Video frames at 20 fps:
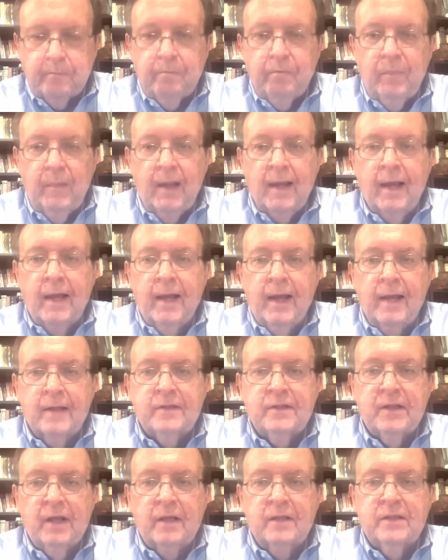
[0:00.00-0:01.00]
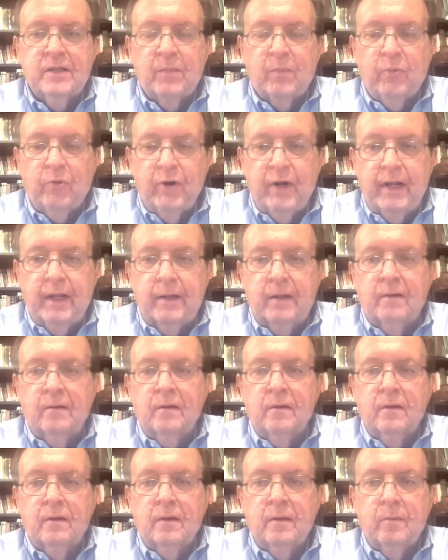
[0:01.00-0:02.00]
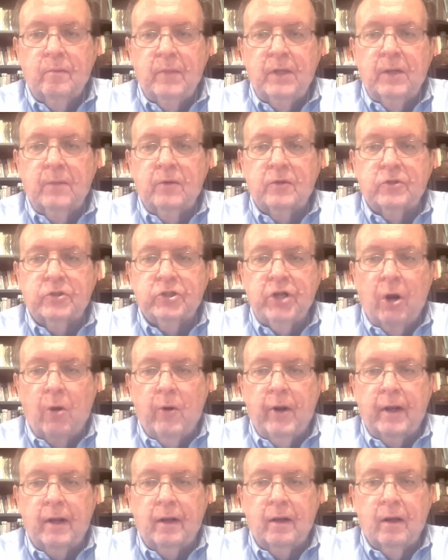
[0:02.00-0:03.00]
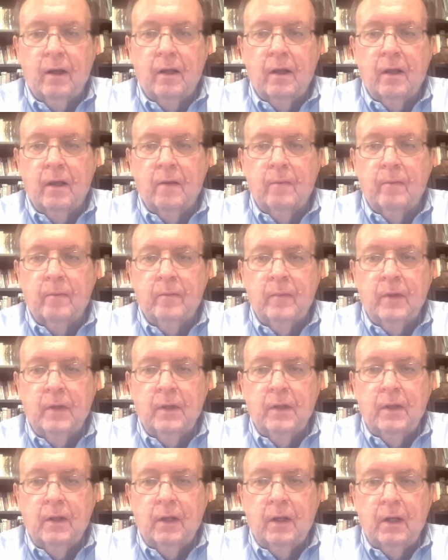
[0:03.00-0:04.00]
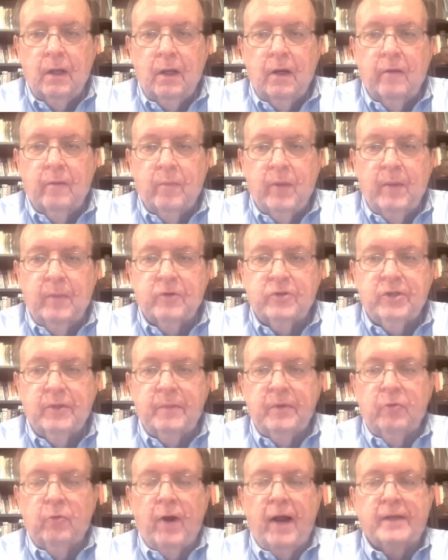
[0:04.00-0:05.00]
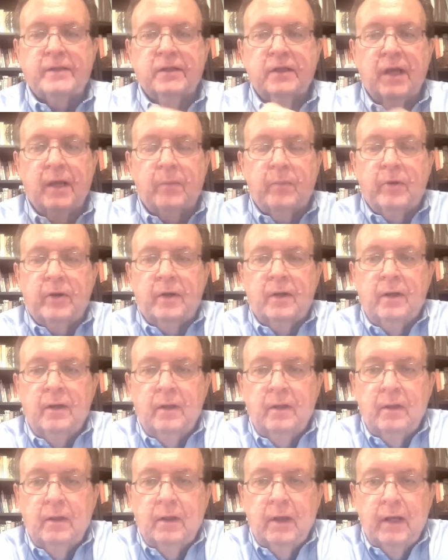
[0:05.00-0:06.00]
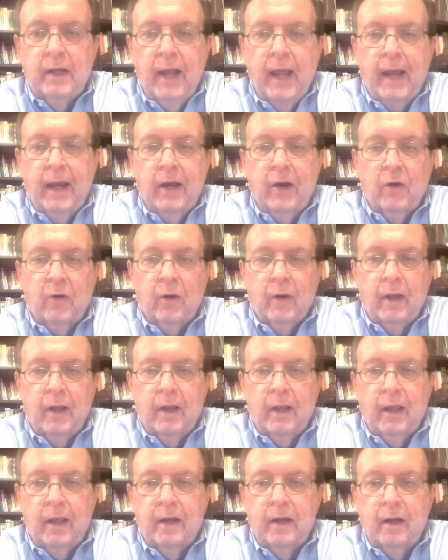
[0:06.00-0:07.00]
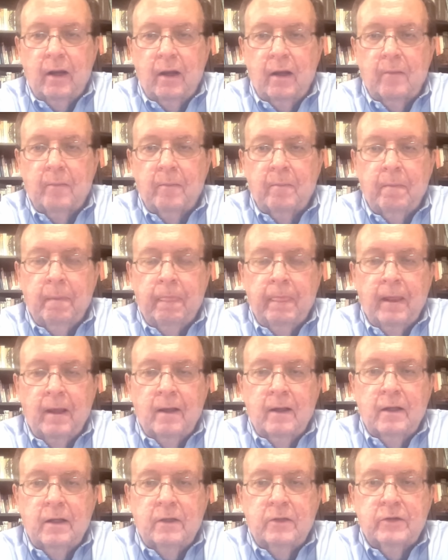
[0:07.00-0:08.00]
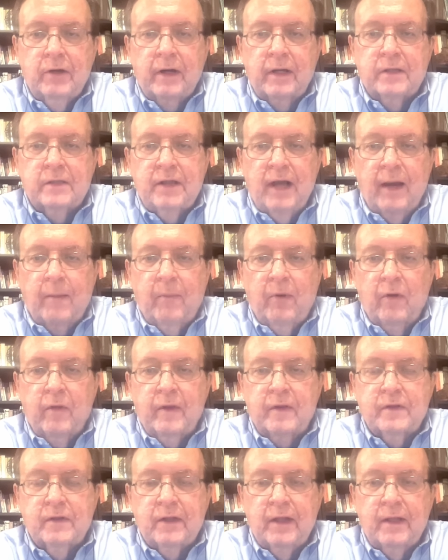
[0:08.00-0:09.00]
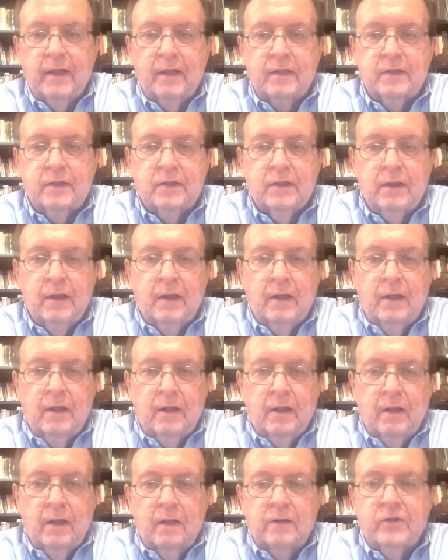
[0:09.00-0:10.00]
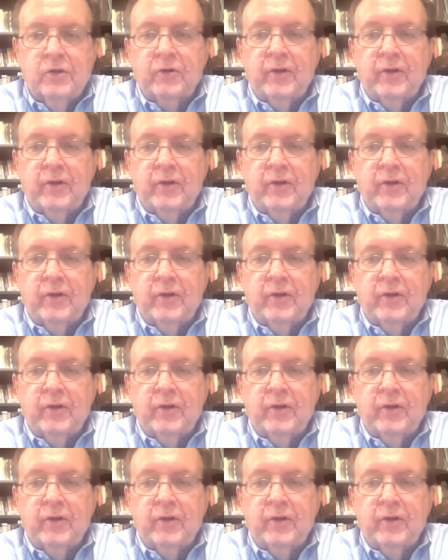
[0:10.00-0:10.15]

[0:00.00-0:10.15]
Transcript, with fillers: it's it's a pretty minimal showing. Um, you know, people should be rising up in, in anger and, and um, trying to stop all this. And it's it's certainly